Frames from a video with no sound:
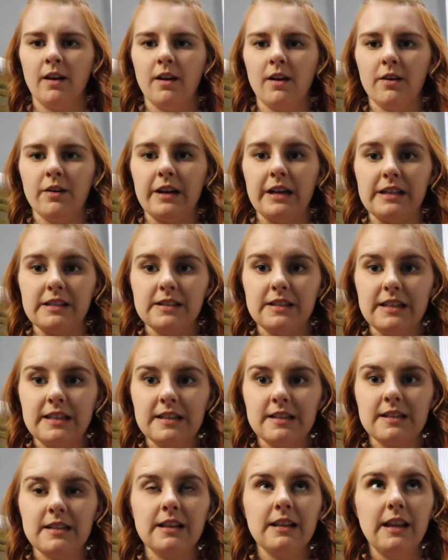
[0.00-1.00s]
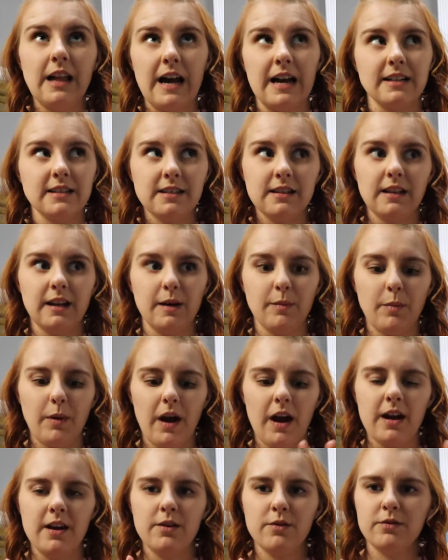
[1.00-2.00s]
Okay, since the last clip,
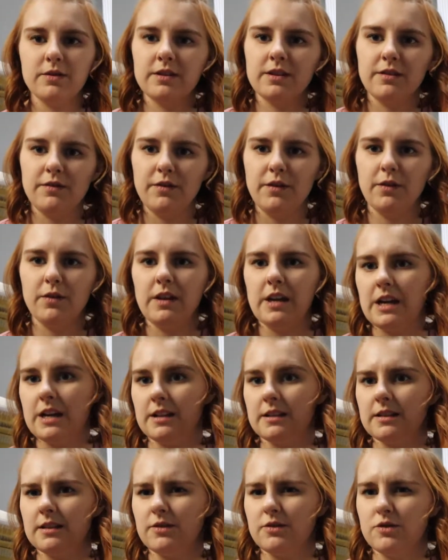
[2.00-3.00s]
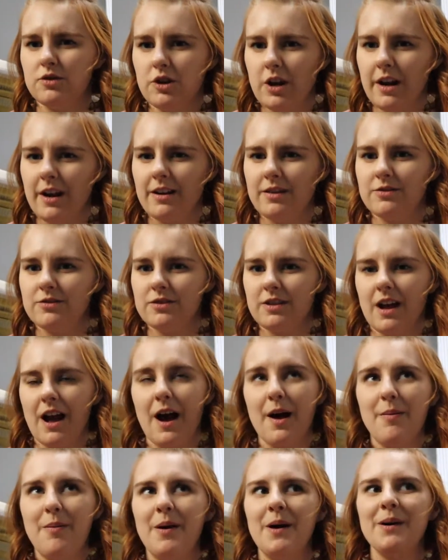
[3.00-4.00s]
I noticed a few things and changed
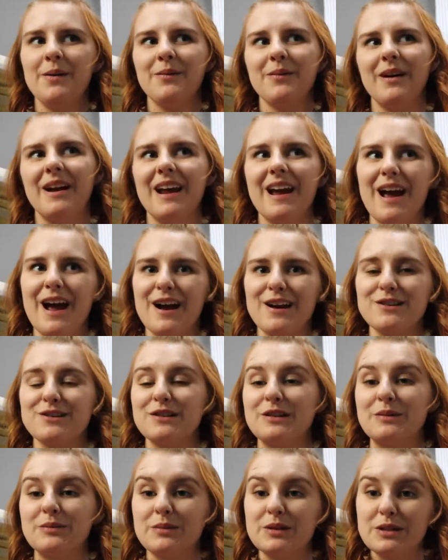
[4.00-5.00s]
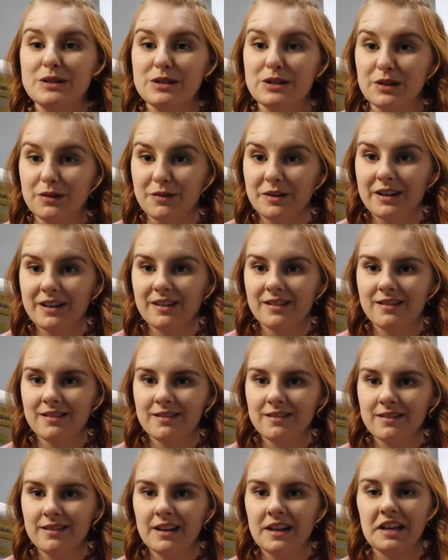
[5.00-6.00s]
up what I actually was doing
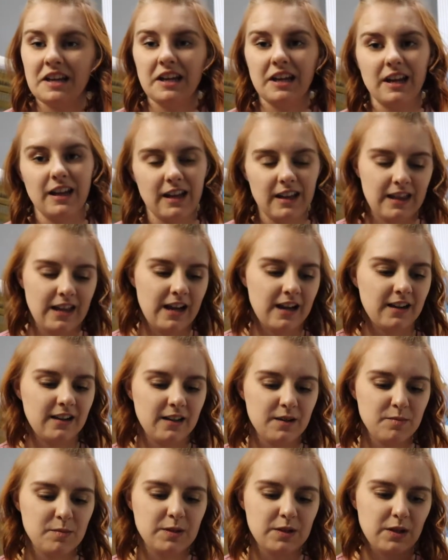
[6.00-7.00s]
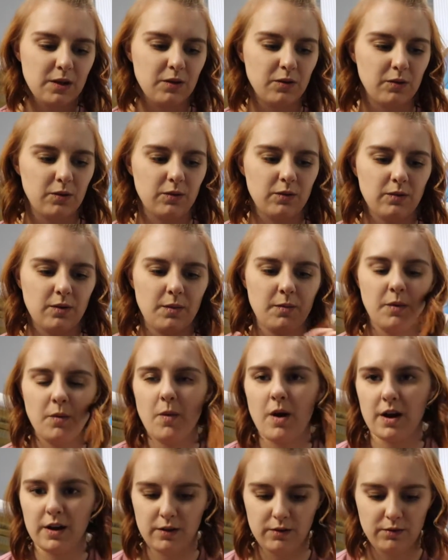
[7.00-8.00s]
in that clip, so I'm going to
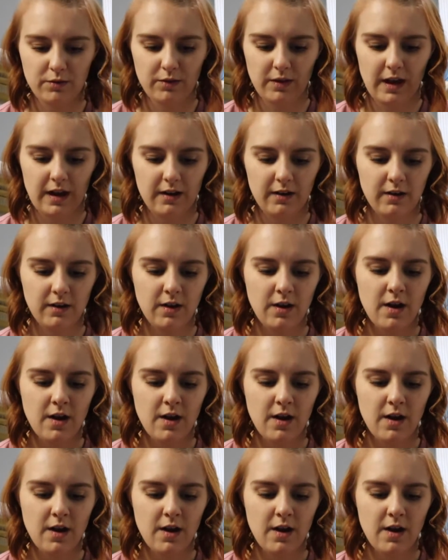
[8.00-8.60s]
walk you through that.